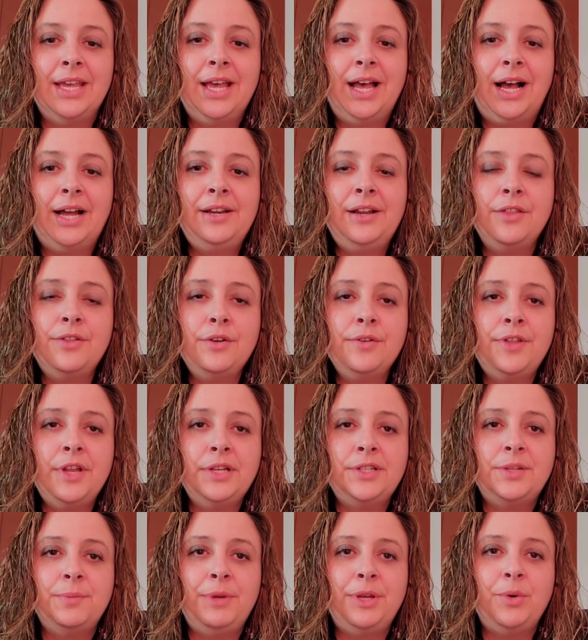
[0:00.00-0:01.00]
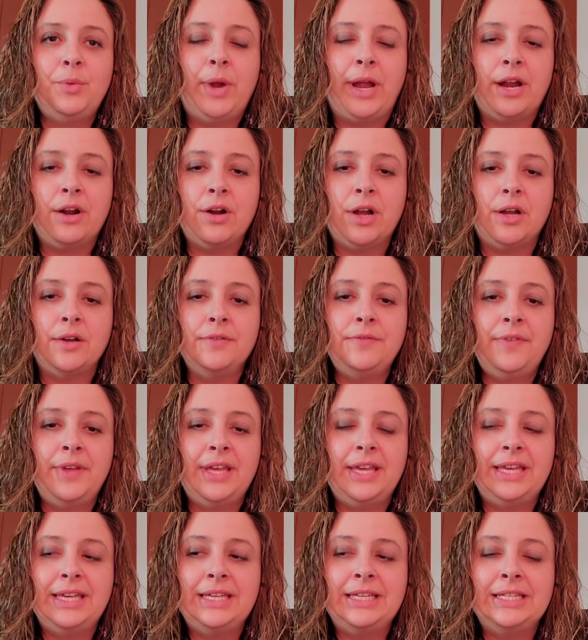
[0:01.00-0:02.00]
Another thing to be aware of
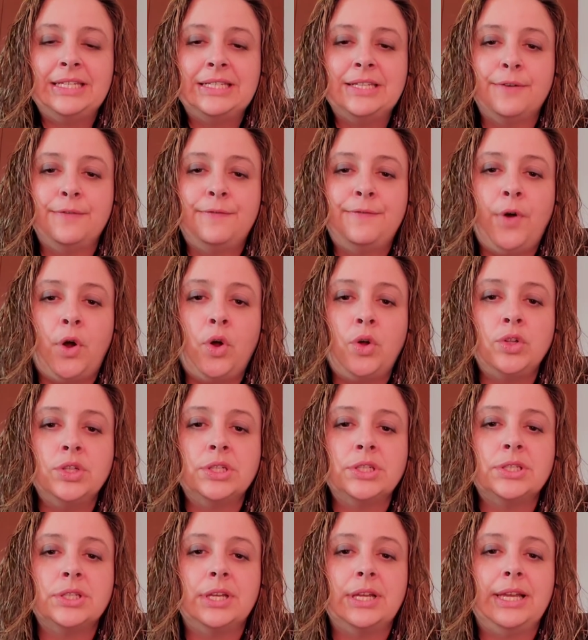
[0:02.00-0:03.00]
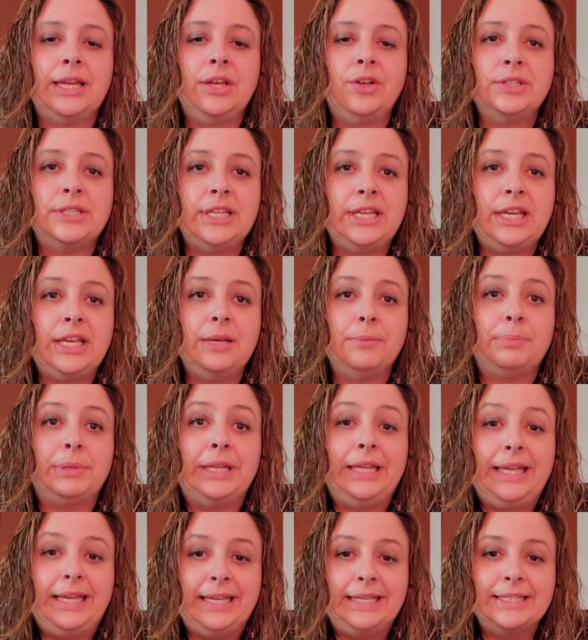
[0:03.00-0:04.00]
is false guilty
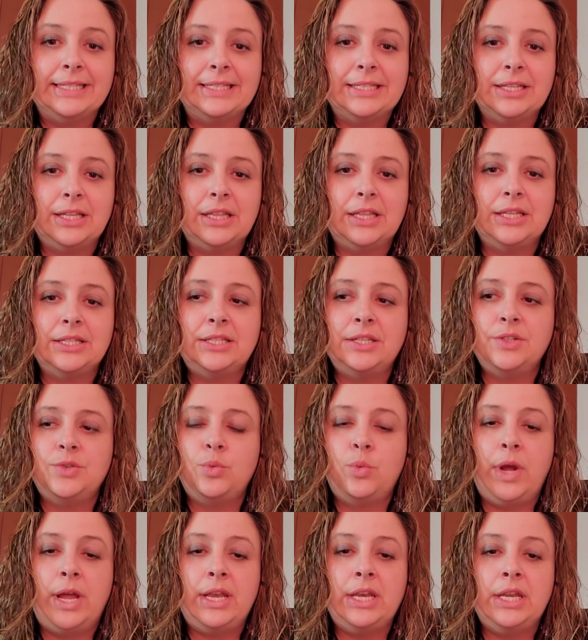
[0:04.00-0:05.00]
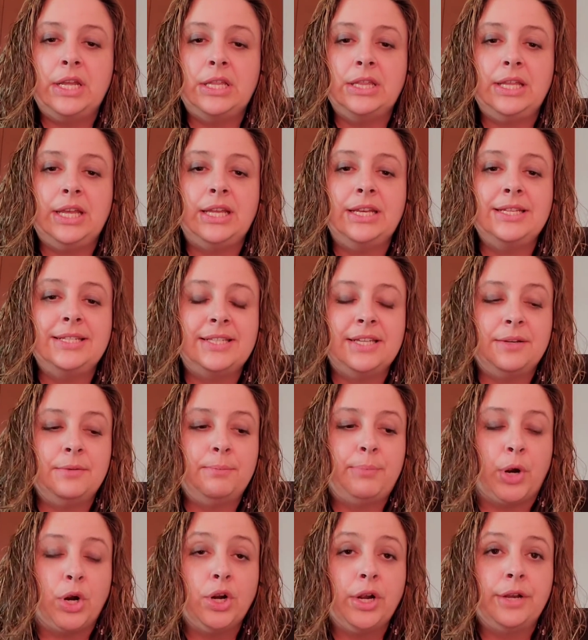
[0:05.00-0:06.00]
pleas. This is when the
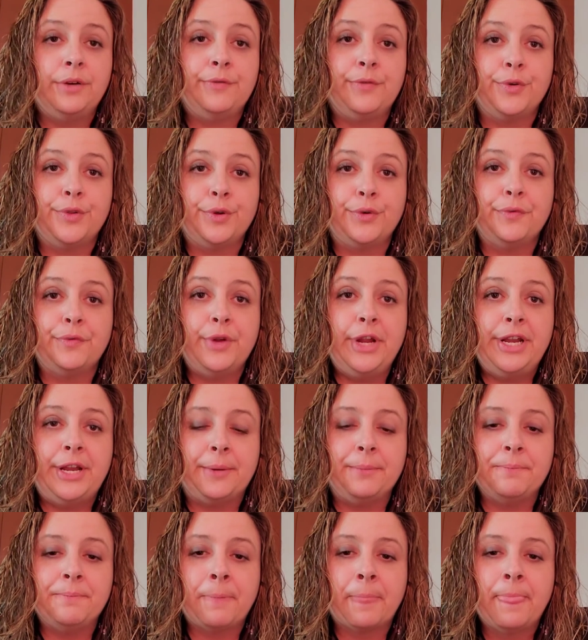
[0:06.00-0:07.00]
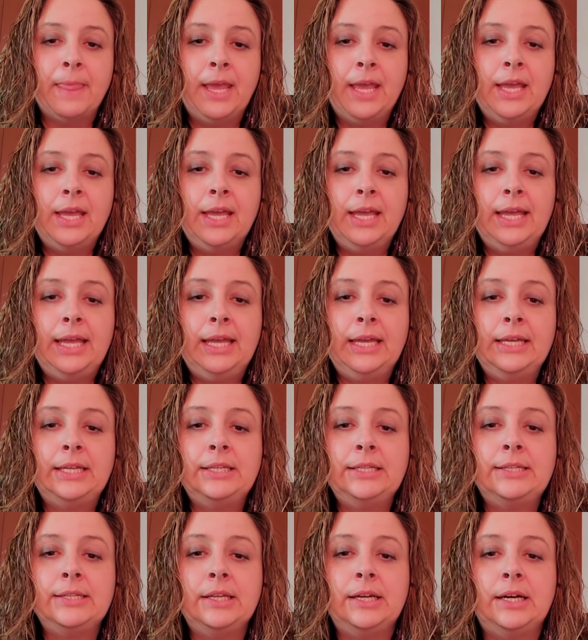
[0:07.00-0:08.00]
innocent bargain for their freedom.
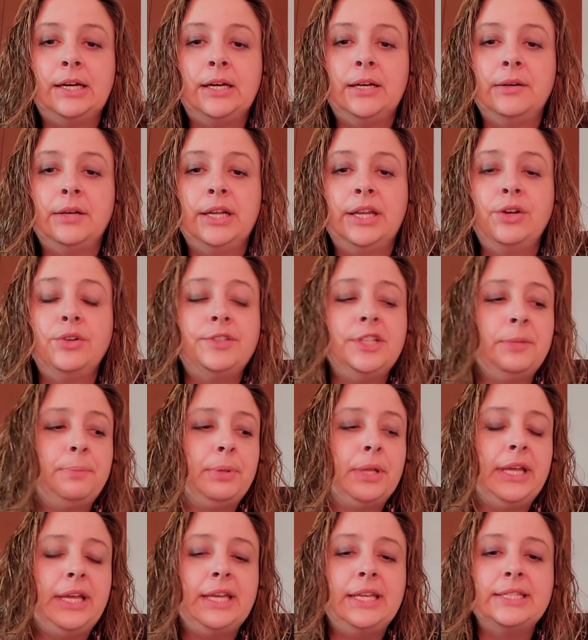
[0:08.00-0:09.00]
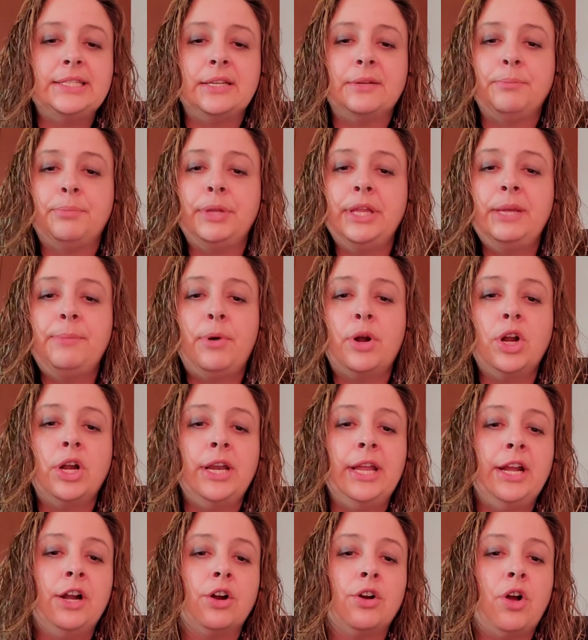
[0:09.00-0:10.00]
And guilty pleas and plea
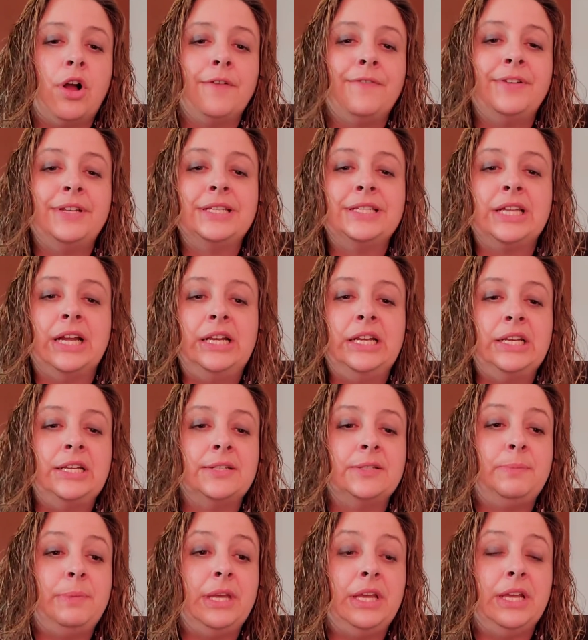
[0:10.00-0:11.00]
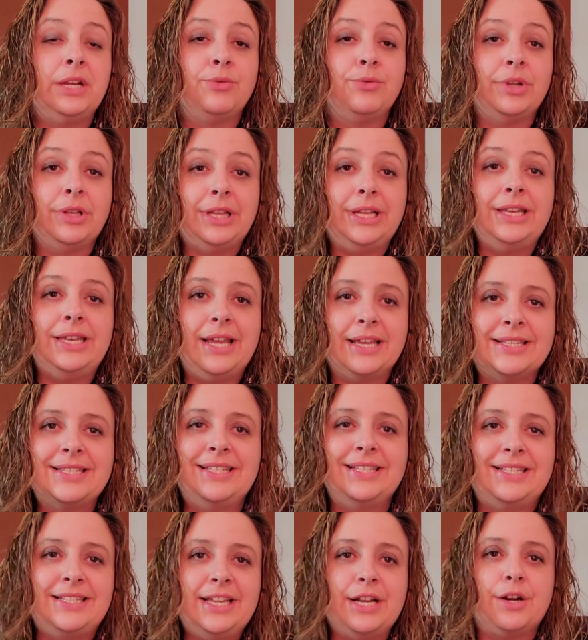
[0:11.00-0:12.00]
bargaining are often cited as being really
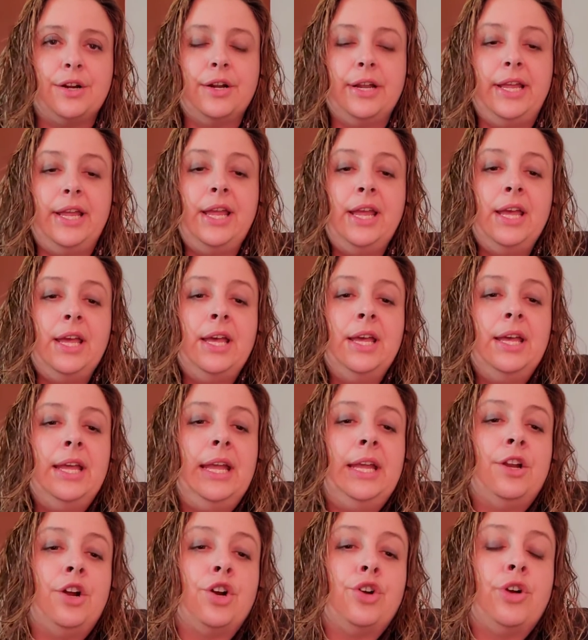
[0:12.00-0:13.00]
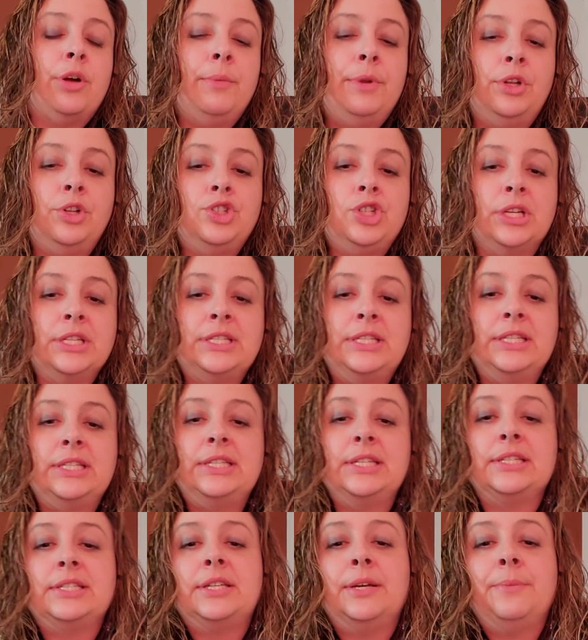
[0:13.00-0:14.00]
necessary in our criminal justice
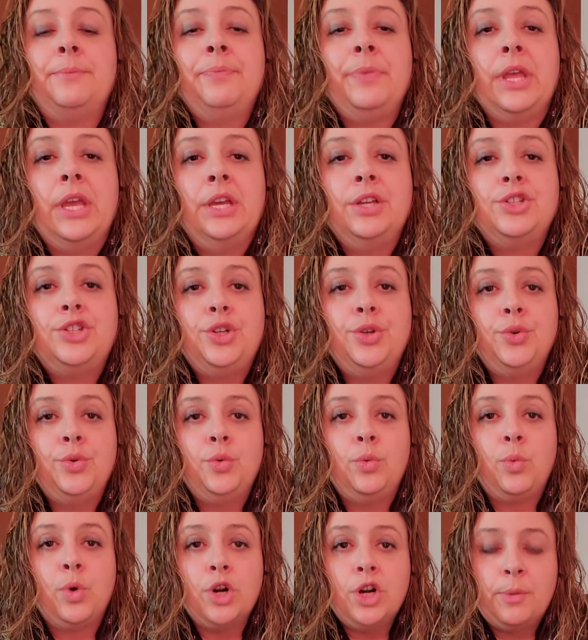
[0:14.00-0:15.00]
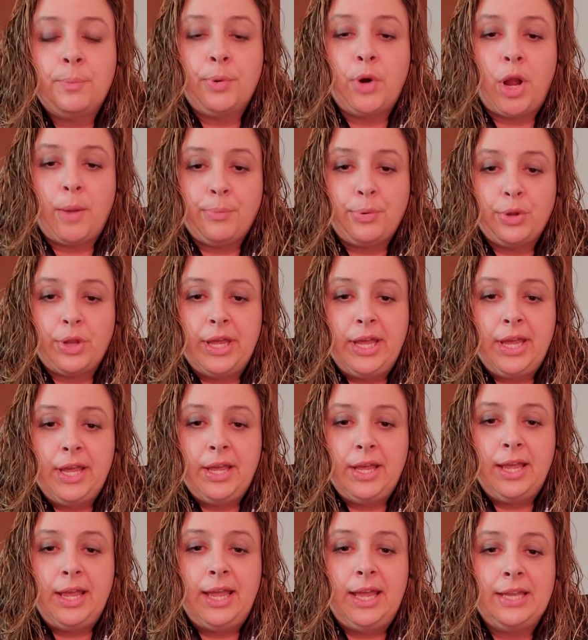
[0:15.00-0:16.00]
system to work properly
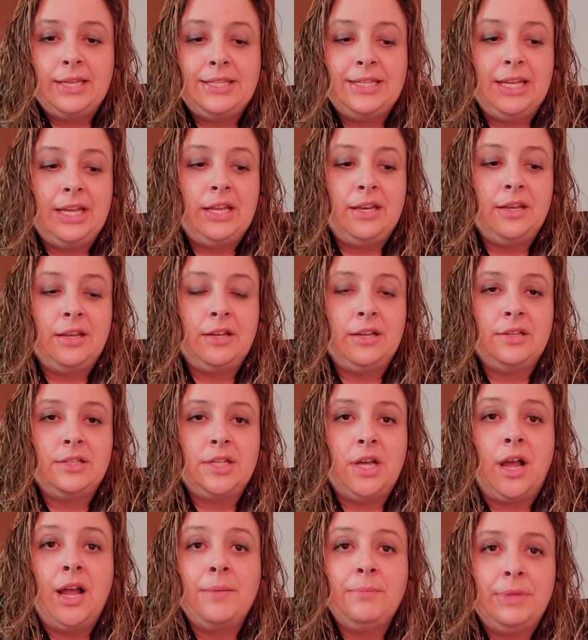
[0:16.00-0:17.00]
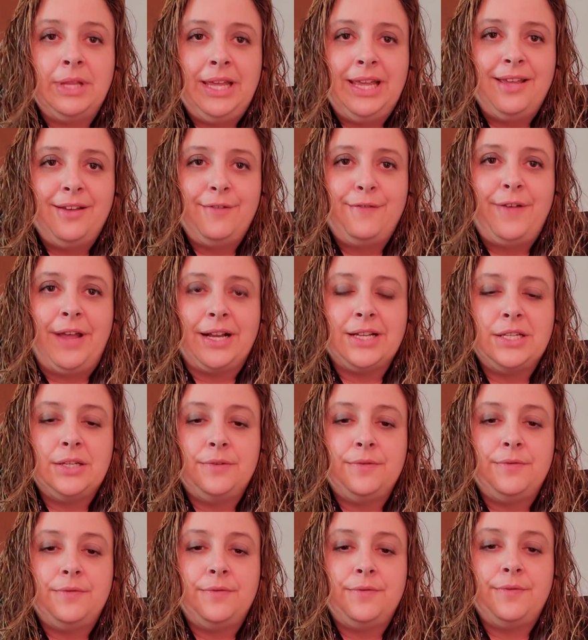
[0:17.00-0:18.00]
and in a timely,
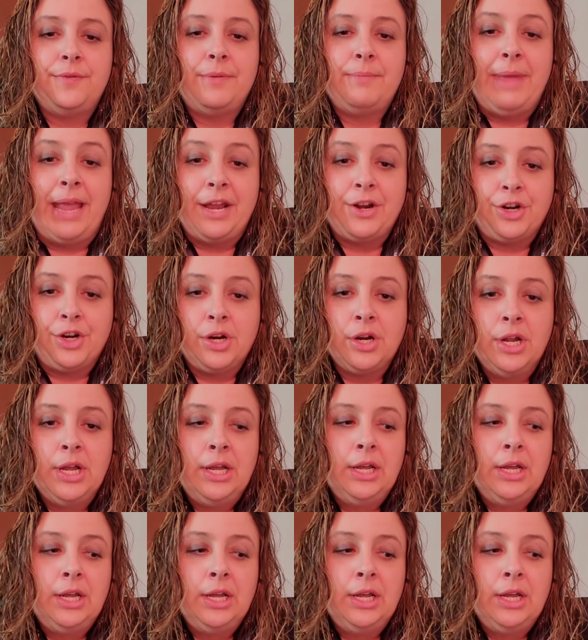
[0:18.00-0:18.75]
effective manner.